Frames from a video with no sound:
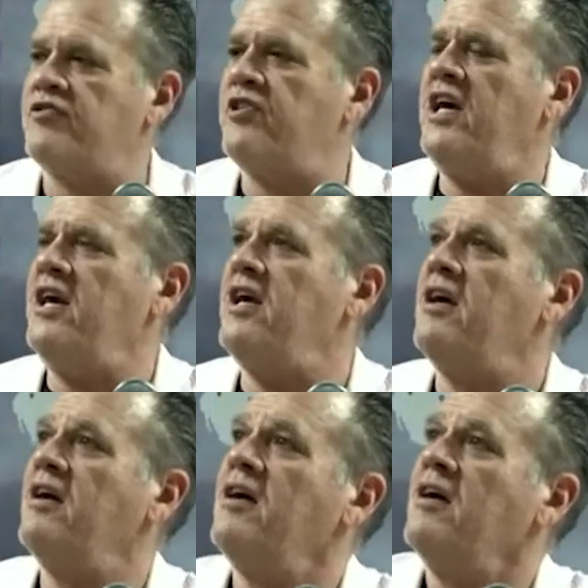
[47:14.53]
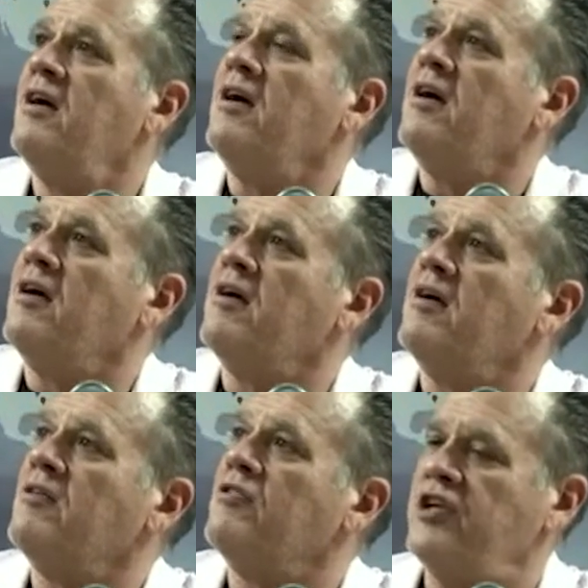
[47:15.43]
See
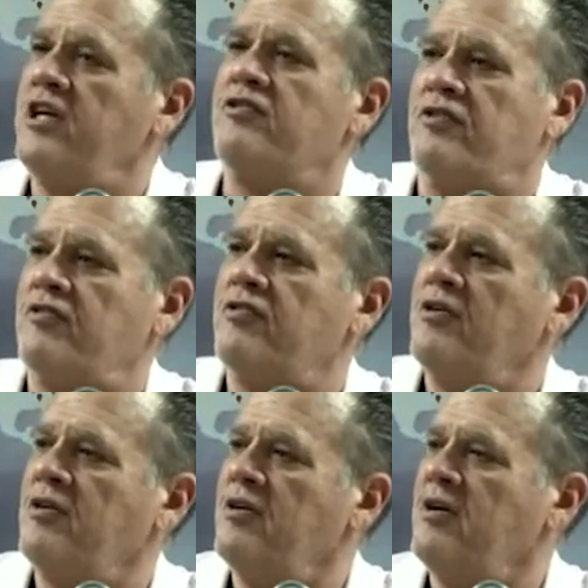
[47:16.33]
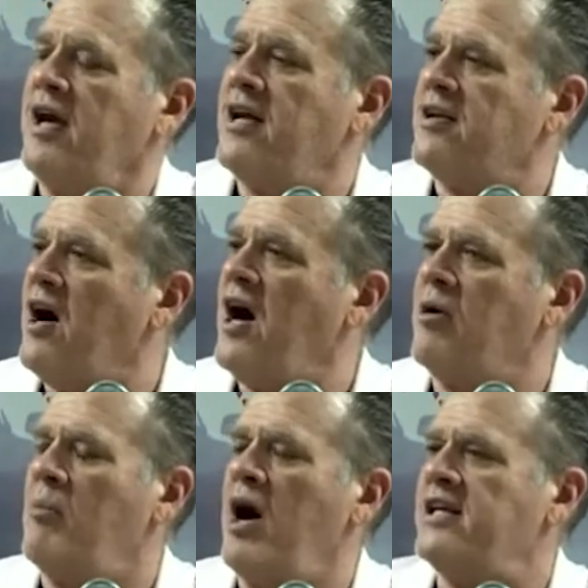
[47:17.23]
Jesus and God
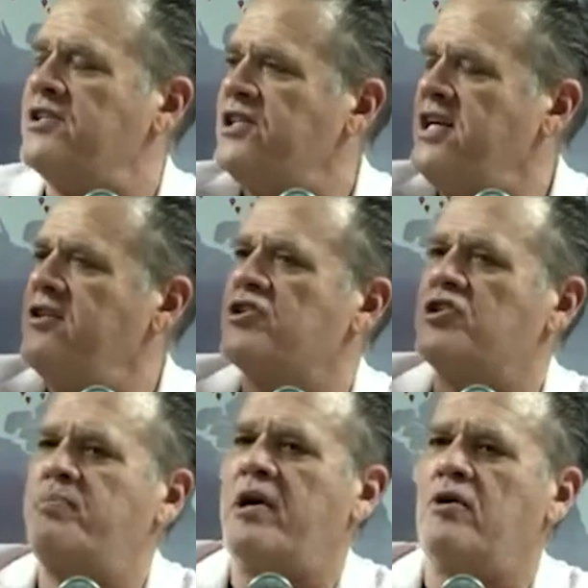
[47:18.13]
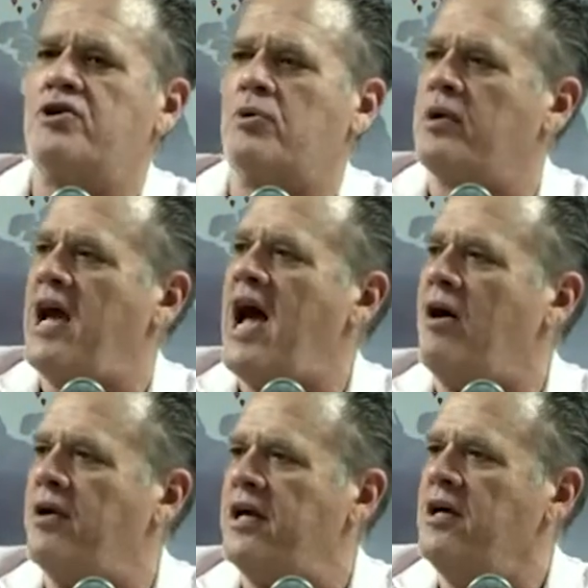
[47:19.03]
Almighty, see the spiritual
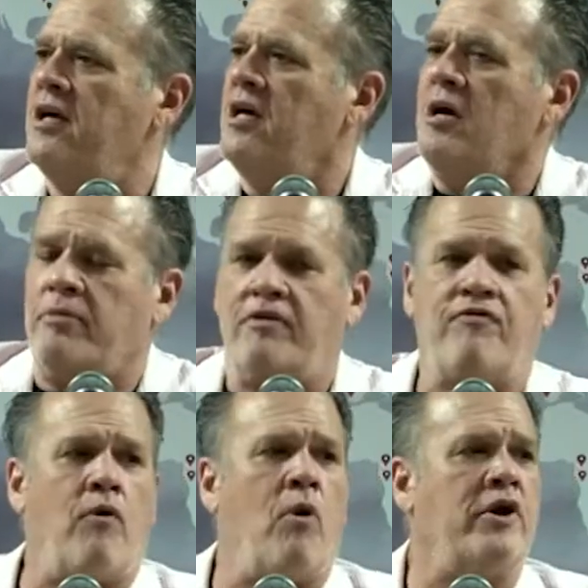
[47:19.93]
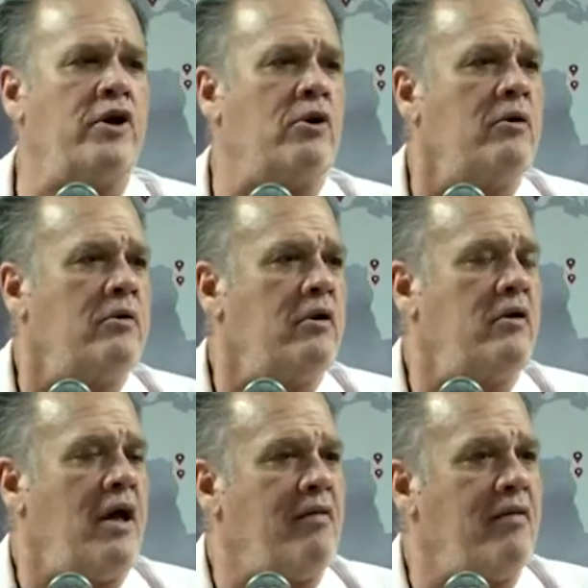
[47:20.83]
reality before you're
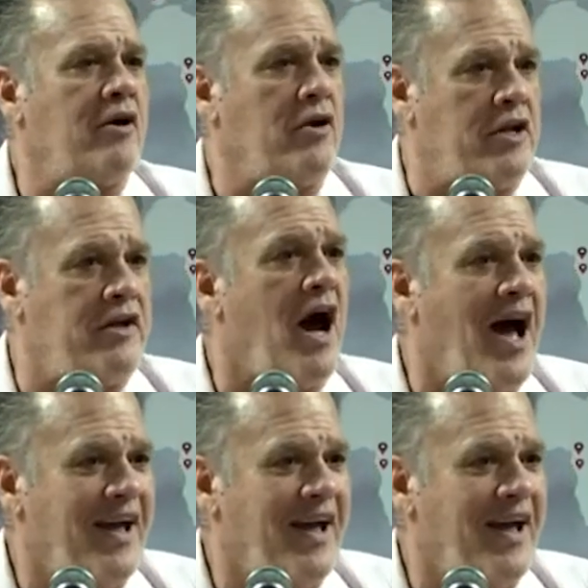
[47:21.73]
going to die.